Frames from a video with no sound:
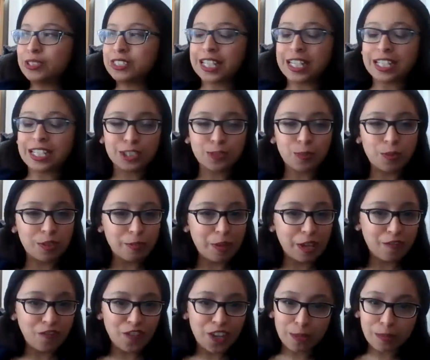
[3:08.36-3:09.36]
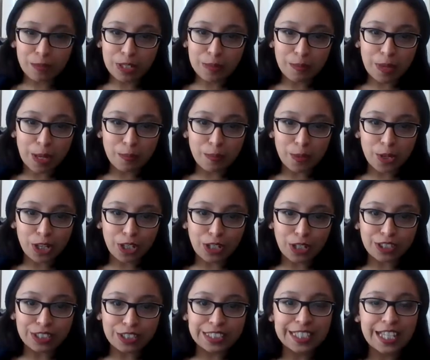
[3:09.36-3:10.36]
text one of my family
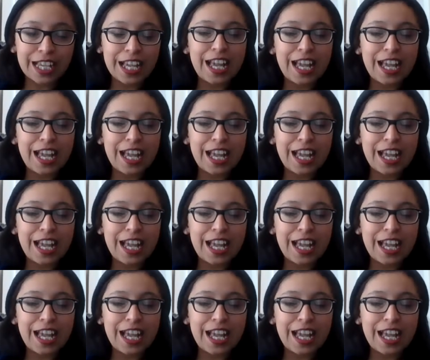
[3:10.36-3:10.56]
members,